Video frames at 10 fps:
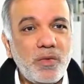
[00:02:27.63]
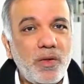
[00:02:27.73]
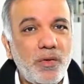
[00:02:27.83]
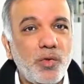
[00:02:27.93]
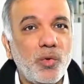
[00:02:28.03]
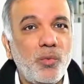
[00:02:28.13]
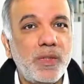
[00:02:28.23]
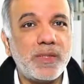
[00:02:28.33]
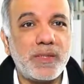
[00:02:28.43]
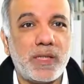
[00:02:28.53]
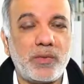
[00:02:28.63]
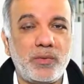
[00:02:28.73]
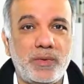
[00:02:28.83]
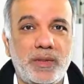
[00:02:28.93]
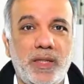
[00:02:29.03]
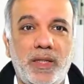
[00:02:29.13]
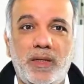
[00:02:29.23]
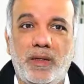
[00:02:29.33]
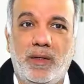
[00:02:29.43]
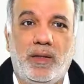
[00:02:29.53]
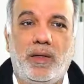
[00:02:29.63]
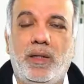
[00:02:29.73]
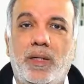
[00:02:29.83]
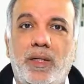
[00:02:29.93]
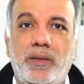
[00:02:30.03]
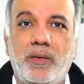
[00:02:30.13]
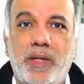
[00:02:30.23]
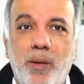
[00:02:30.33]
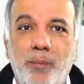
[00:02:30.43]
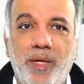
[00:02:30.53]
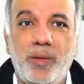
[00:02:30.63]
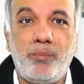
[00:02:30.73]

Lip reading: you will start to see your campaign